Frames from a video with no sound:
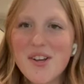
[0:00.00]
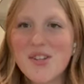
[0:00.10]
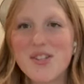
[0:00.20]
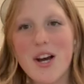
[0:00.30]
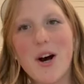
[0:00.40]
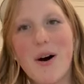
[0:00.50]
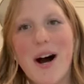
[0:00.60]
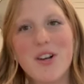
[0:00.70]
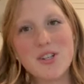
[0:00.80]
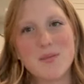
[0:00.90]
So
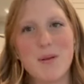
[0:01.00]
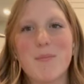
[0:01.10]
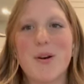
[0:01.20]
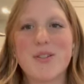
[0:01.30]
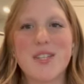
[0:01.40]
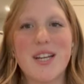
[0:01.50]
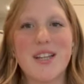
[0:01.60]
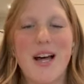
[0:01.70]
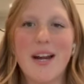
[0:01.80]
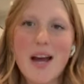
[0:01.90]
I'll just be posting
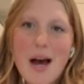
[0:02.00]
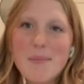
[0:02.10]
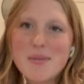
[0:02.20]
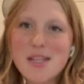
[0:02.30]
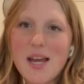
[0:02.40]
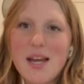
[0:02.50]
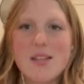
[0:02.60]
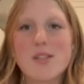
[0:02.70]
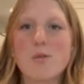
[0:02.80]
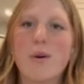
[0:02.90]
like
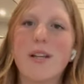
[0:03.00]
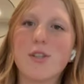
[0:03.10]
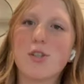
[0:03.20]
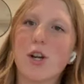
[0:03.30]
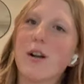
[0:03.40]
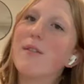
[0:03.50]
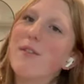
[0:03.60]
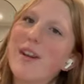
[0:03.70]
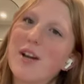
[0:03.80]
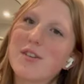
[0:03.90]
updates when certain
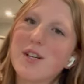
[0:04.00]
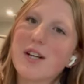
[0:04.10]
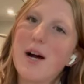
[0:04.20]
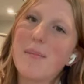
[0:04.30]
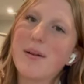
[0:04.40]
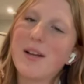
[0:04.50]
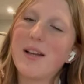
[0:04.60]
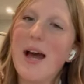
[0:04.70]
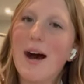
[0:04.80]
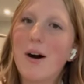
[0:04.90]
videos are
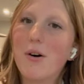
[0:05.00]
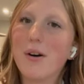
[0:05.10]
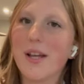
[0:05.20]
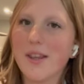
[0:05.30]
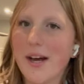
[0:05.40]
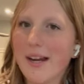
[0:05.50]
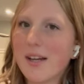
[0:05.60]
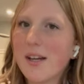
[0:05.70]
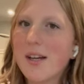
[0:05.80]
coming out, and like